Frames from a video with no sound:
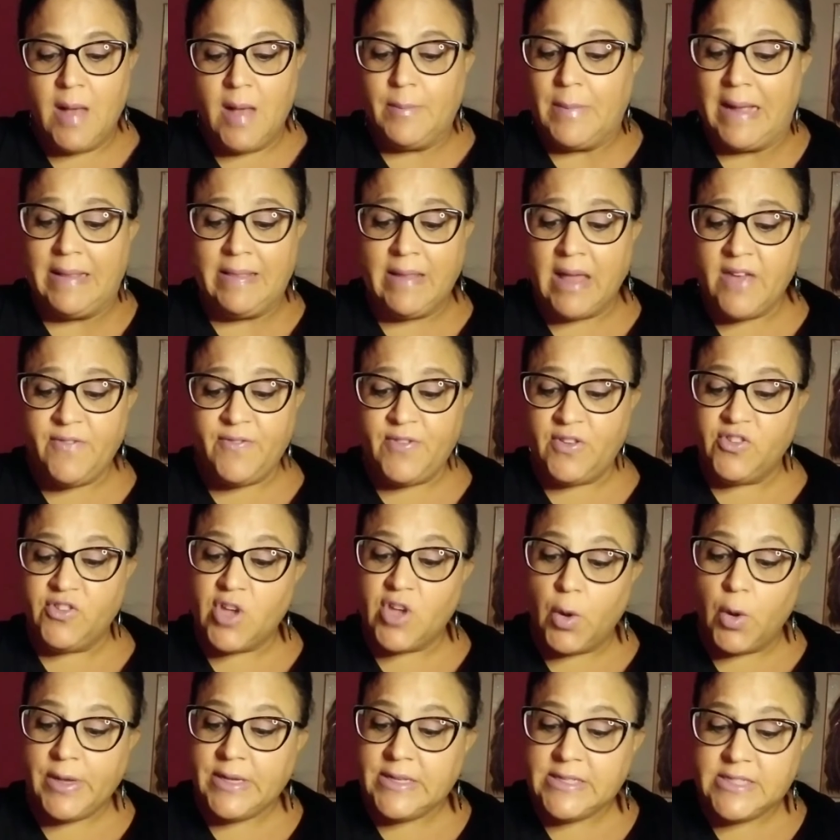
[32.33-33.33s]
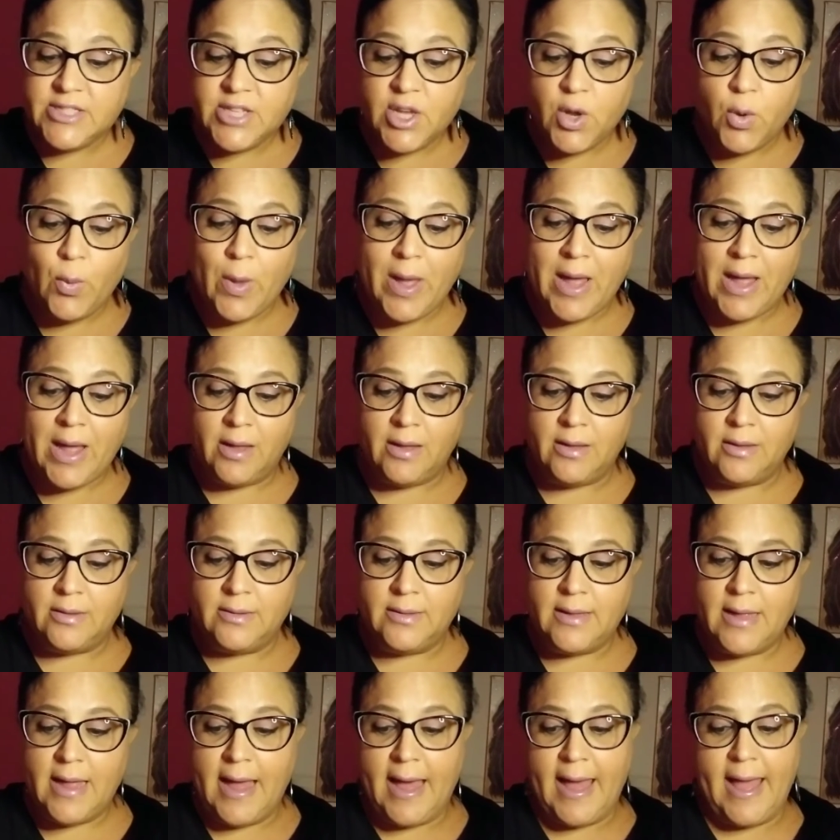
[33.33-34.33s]
My life is going so well.
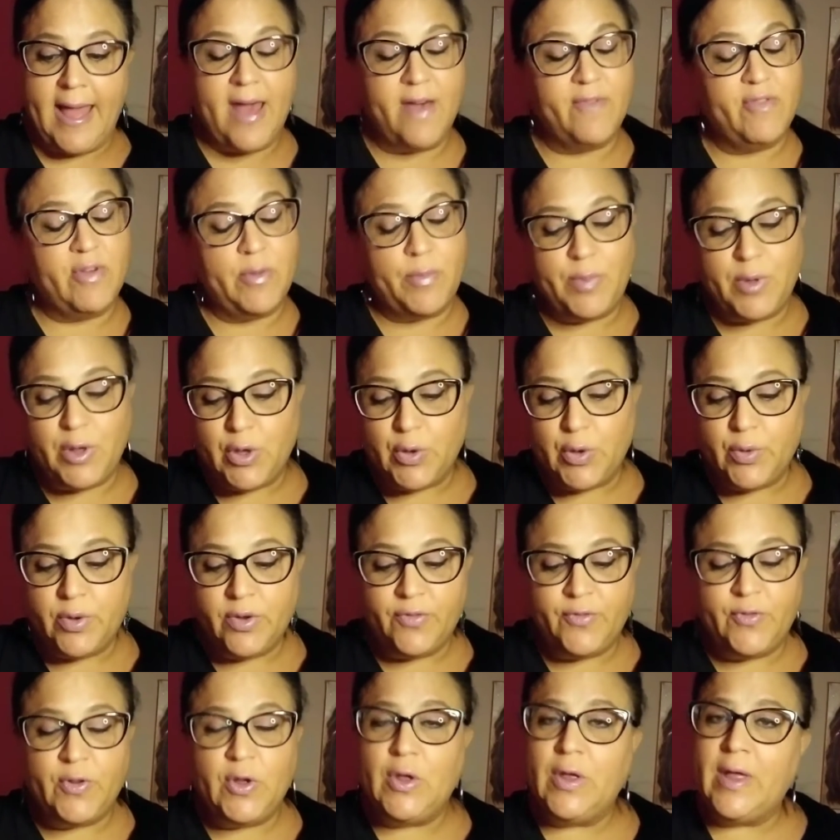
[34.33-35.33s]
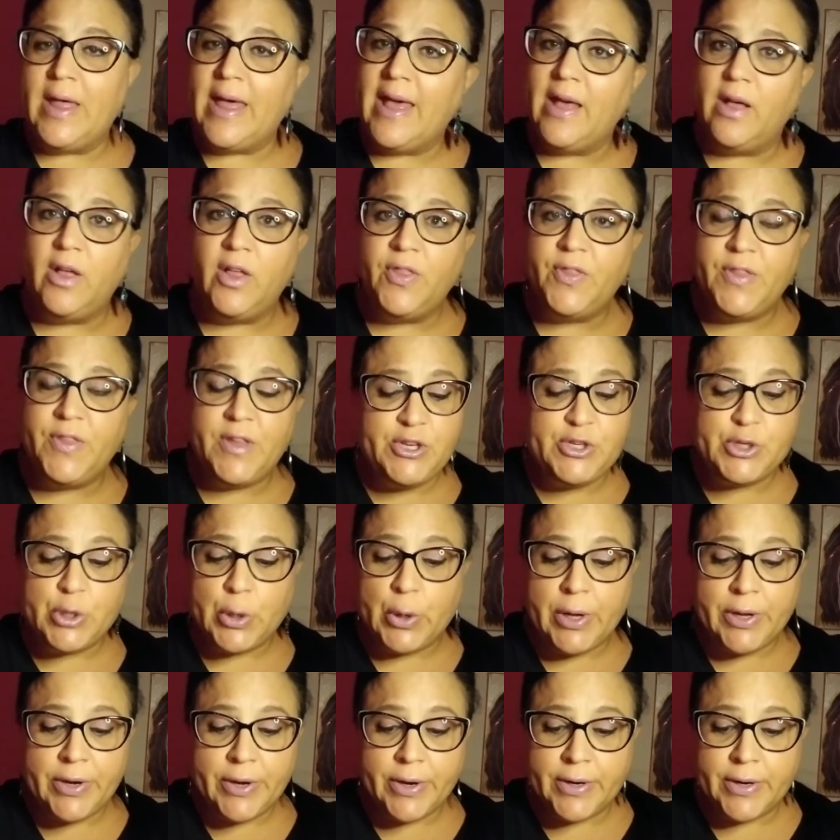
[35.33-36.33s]
I have a beautiful, healthy
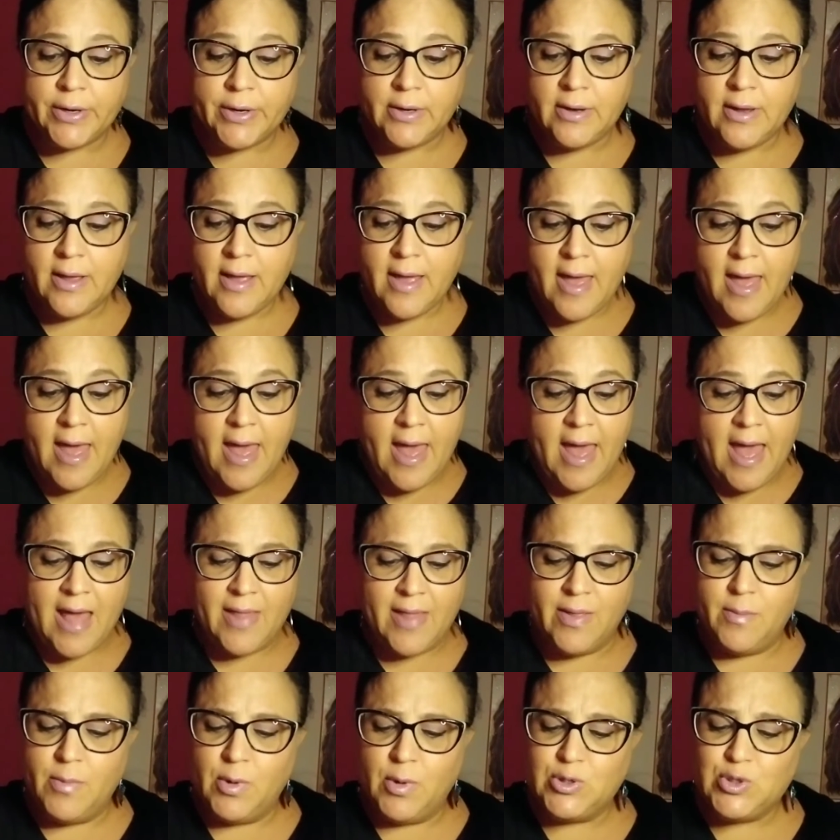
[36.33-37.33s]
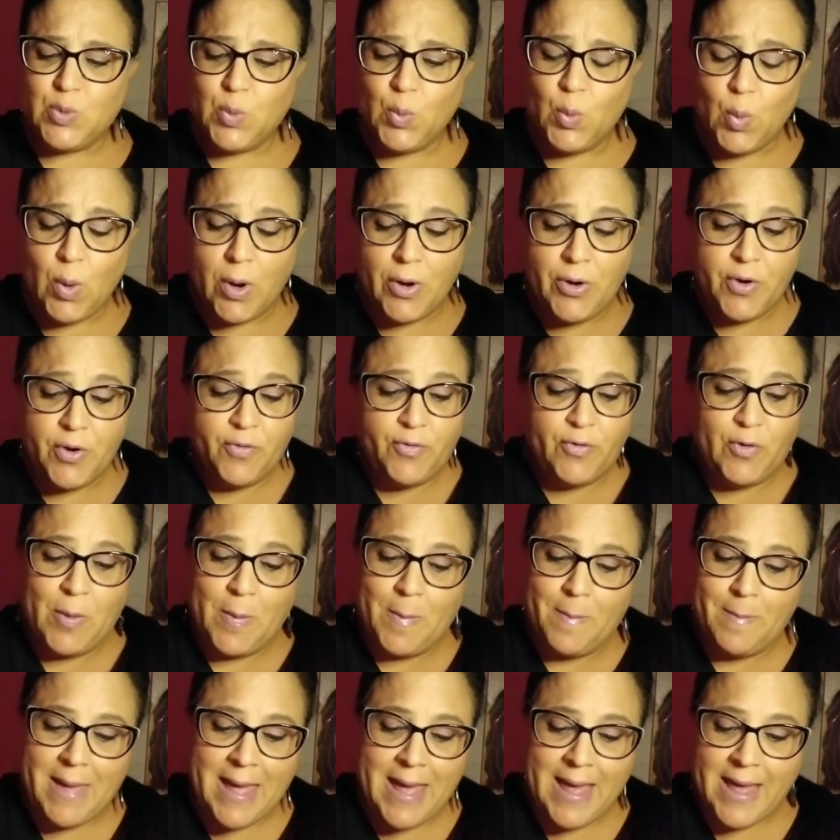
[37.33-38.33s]
daughter and the most wonderful
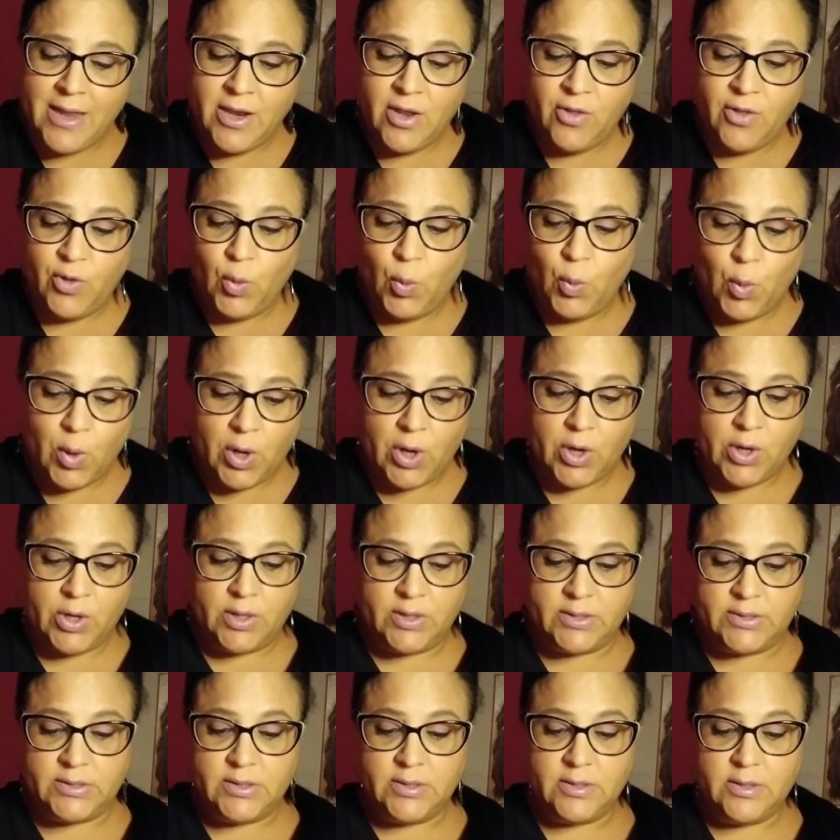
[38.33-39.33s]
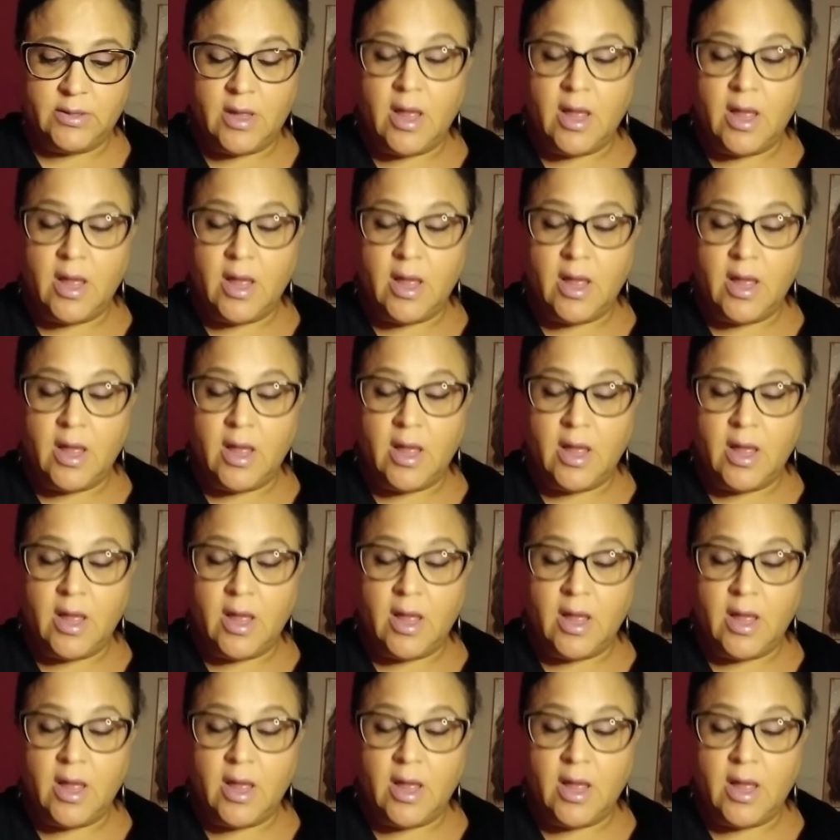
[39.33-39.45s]
man in the world.